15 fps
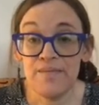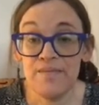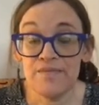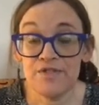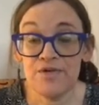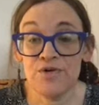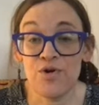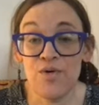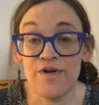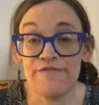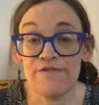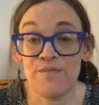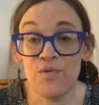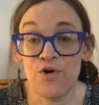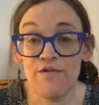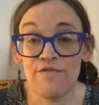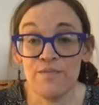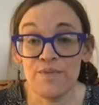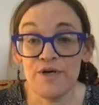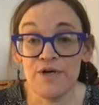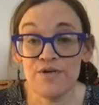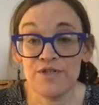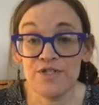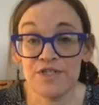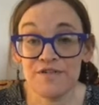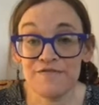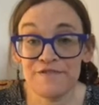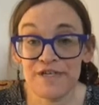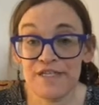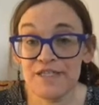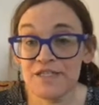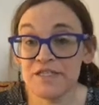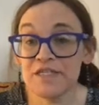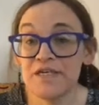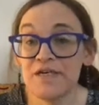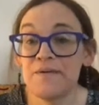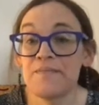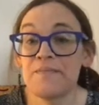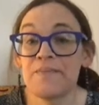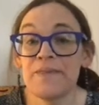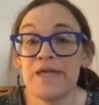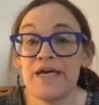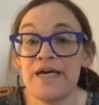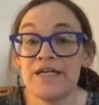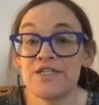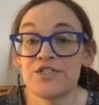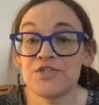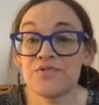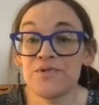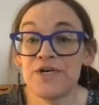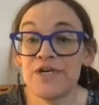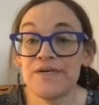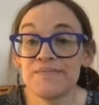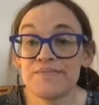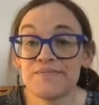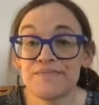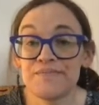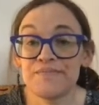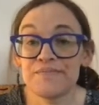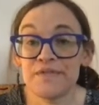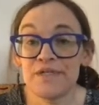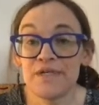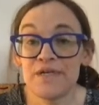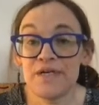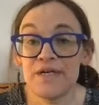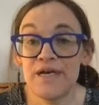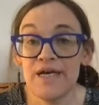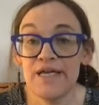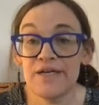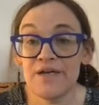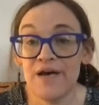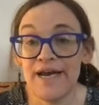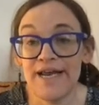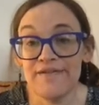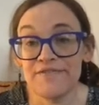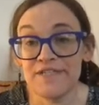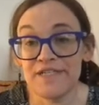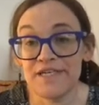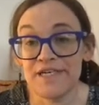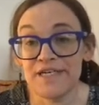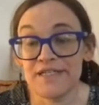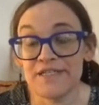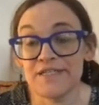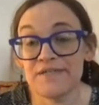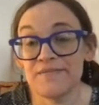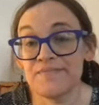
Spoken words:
so going for more of a Peart's defense. h3 and knight f6.